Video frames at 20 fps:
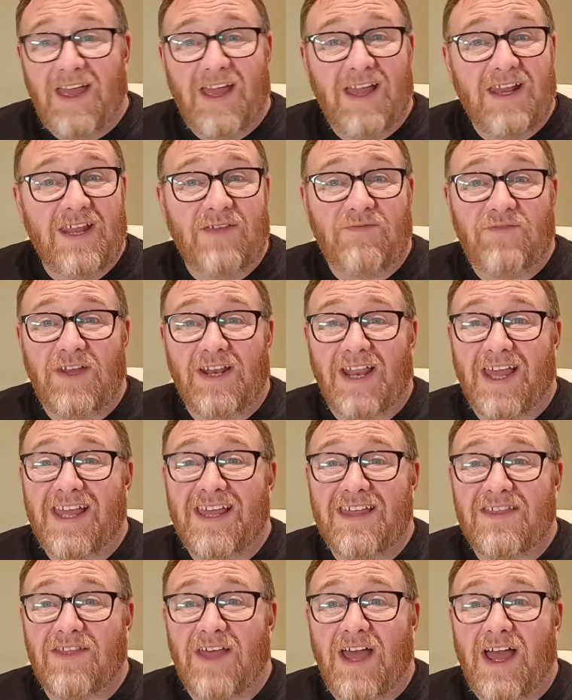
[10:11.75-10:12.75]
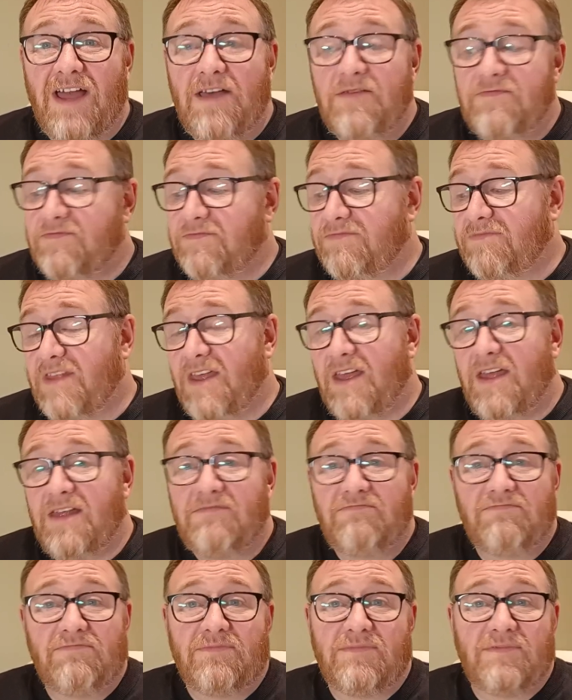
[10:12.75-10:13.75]
And if you like that,
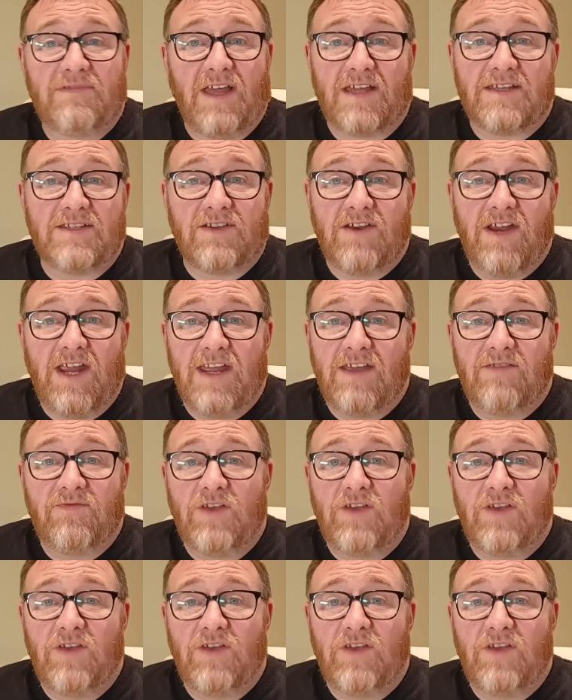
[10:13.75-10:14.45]
then that's great.